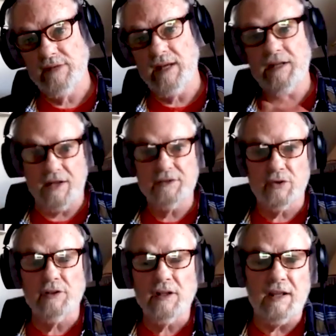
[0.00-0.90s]
and end
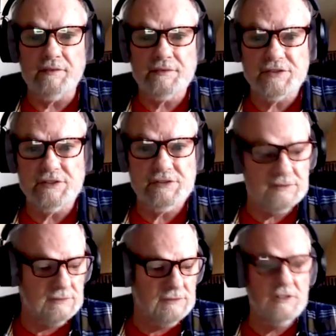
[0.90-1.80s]
her life.
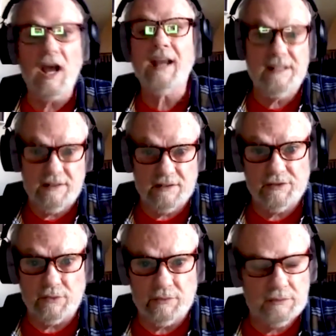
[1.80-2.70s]
She's ninety
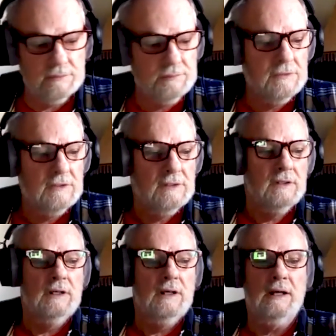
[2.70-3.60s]
years old.
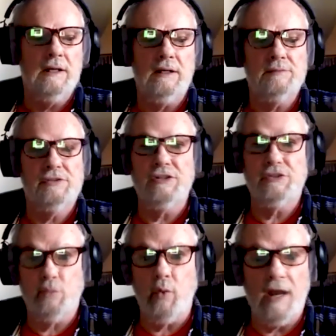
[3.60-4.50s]
Um,
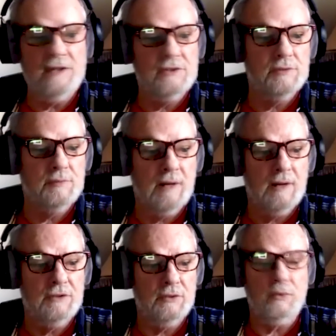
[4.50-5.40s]
she's white. She was
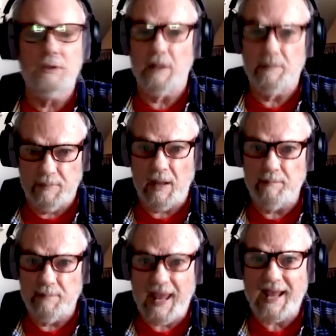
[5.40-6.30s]
married to a,
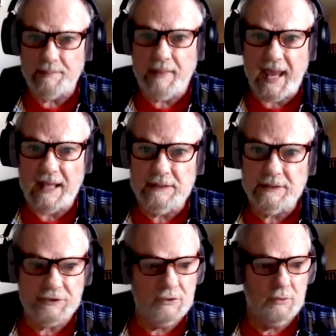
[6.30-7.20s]
a, black man
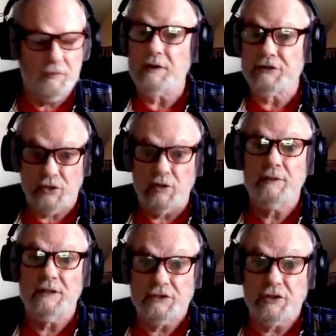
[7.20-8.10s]
through very
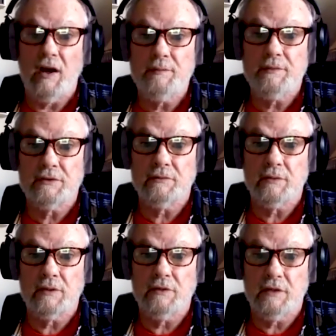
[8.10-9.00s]
turbulent times in,
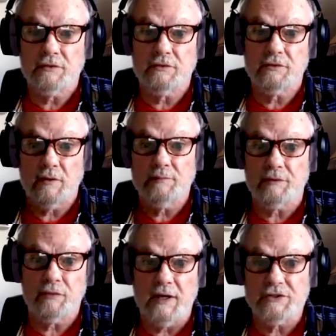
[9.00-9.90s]
in, in terms
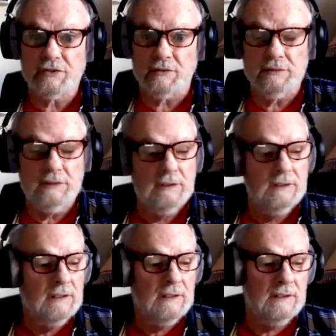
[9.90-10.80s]
of racial
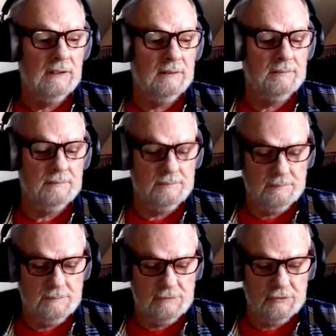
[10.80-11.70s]
um,
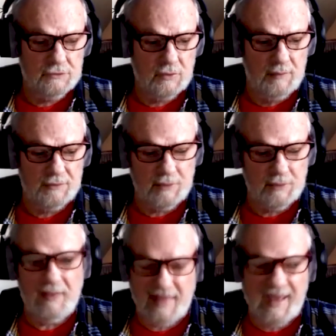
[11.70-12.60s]
troubles
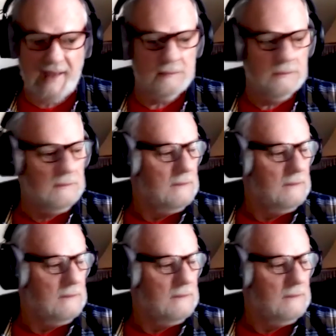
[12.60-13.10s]
around that.